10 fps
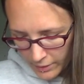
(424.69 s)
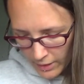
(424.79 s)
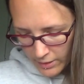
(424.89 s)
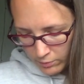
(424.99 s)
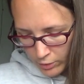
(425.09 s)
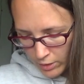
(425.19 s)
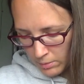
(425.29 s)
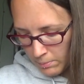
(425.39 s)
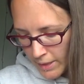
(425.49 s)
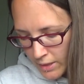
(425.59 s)
think that's really
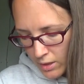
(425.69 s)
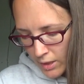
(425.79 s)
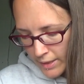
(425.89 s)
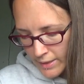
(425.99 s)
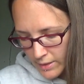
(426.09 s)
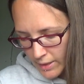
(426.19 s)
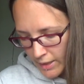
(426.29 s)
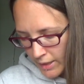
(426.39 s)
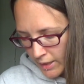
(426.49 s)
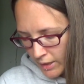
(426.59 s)
the main things that
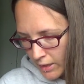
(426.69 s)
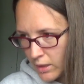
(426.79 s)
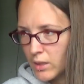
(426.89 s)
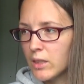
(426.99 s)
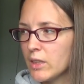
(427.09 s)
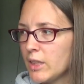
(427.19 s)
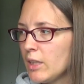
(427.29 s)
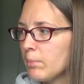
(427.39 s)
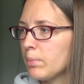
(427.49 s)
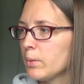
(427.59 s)
I
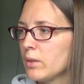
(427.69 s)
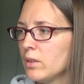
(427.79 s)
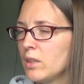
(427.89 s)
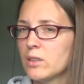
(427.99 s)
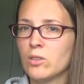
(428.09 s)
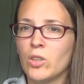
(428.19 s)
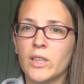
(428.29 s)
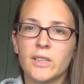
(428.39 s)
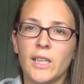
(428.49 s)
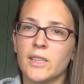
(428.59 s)
keep. It's not an
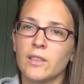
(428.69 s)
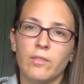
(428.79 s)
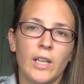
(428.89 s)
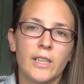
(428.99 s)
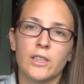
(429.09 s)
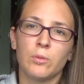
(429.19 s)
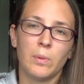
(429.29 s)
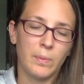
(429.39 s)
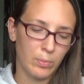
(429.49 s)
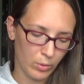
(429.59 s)
extensive list. There'll
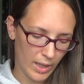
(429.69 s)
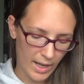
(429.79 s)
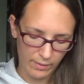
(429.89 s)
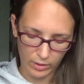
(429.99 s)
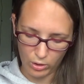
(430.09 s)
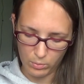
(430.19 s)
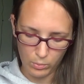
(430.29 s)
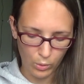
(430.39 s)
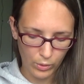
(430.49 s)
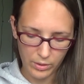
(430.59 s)
be people that have a lot
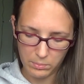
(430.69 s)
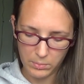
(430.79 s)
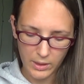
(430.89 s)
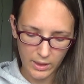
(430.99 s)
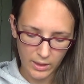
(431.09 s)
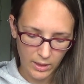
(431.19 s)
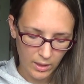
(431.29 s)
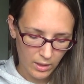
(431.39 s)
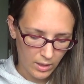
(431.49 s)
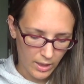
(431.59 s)
more than me.
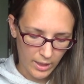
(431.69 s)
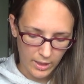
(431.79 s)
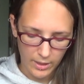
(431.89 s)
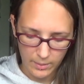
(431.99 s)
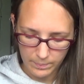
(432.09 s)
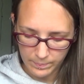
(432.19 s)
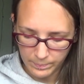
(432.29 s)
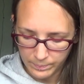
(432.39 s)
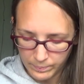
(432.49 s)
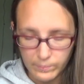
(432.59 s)

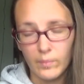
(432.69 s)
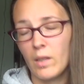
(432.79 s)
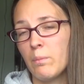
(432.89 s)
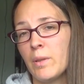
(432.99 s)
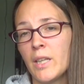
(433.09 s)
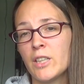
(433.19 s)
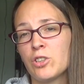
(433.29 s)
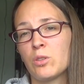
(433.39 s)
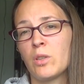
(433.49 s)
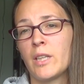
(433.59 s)
But that's
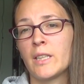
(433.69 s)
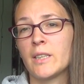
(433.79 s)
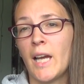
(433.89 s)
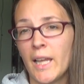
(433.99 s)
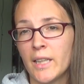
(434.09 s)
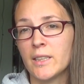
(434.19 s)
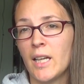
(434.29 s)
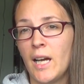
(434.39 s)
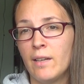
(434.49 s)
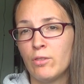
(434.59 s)
just the things that I like to
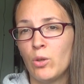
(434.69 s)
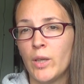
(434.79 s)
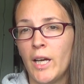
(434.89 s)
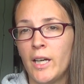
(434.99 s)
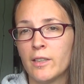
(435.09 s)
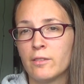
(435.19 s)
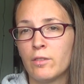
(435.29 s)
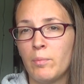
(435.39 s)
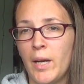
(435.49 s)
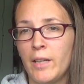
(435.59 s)
have on hand
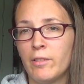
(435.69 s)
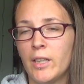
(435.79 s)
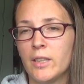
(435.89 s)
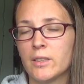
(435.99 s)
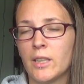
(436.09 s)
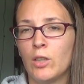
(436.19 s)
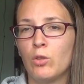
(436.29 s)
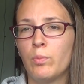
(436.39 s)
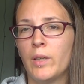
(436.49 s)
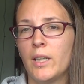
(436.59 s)
for my rats, and I
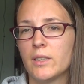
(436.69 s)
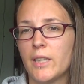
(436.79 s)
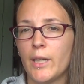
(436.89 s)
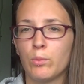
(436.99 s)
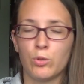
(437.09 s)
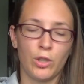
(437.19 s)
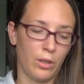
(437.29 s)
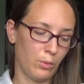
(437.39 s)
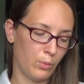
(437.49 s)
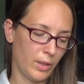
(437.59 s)
hope that's helped you
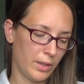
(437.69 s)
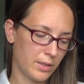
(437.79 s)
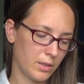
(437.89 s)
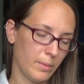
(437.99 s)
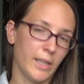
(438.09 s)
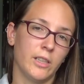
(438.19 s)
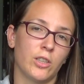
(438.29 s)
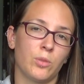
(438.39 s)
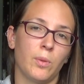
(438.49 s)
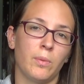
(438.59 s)
out with some
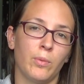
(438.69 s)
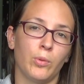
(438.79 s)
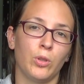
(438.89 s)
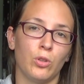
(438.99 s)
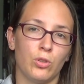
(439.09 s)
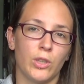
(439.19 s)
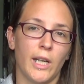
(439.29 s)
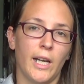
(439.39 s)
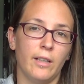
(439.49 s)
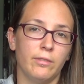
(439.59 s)
ideas about maybe what you should
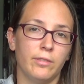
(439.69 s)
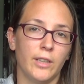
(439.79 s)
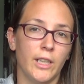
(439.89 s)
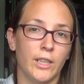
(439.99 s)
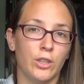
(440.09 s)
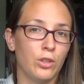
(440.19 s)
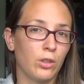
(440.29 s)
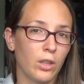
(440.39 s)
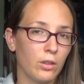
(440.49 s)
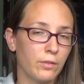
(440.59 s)
have in
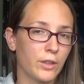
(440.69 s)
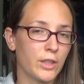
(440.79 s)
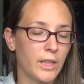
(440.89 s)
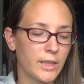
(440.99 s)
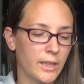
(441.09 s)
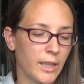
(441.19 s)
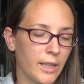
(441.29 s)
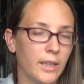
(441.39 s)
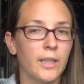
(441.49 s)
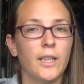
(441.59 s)
your little first aid
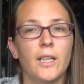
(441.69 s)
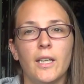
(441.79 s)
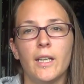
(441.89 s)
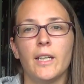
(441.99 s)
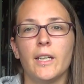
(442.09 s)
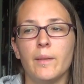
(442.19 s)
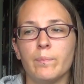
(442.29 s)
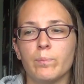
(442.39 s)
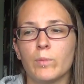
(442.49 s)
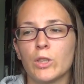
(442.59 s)
kit,
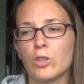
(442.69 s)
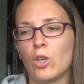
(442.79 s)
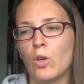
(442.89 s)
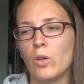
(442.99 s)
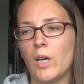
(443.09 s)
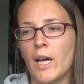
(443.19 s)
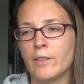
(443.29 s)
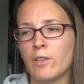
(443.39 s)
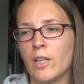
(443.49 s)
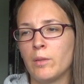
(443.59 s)
because
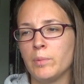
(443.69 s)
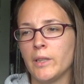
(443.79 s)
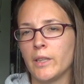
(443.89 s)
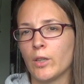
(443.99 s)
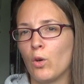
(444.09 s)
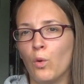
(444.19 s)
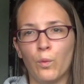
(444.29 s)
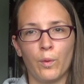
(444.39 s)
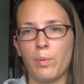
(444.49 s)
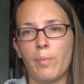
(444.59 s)
I'd rather be like
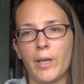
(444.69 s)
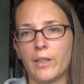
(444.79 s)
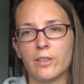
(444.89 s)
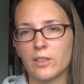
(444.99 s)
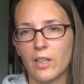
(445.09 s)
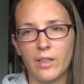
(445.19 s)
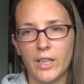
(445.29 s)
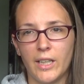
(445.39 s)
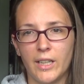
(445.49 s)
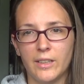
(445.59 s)
over prepared
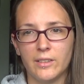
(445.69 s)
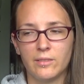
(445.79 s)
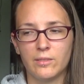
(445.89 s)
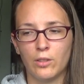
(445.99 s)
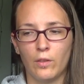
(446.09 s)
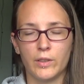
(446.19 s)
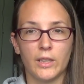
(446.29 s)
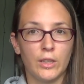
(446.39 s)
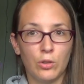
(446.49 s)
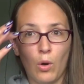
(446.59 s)
than
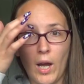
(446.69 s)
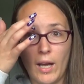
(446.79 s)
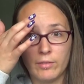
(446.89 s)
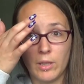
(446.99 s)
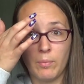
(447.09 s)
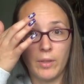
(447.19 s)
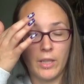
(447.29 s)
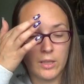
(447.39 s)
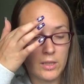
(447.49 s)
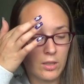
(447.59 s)
obviously not have
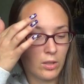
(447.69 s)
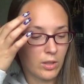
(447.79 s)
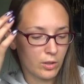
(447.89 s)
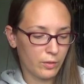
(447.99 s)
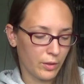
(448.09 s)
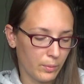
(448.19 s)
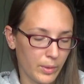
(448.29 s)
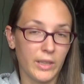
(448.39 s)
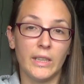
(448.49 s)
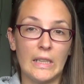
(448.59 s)
something in stock for them
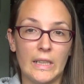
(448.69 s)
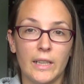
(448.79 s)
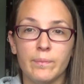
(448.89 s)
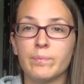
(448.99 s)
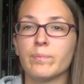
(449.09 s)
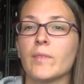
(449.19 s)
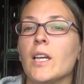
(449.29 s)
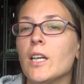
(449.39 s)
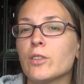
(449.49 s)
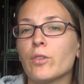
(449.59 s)
when they need it.
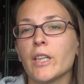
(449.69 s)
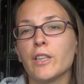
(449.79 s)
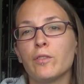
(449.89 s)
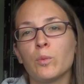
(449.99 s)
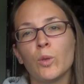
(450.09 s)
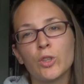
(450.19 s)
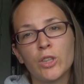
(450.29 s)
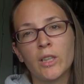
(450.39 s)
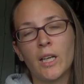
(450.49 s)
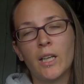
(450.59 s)
So thank you for
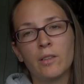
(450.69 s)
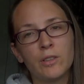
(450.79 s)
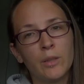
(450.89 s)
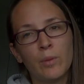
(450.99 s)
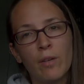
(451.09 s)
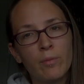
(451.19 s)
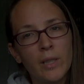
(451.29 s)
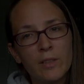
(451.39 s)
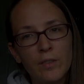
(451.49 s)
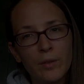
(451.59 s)
watching, and I'll see you in whatever my
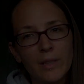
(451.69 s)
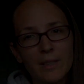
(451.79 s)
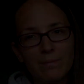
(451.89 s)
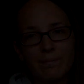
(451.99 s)
next video is.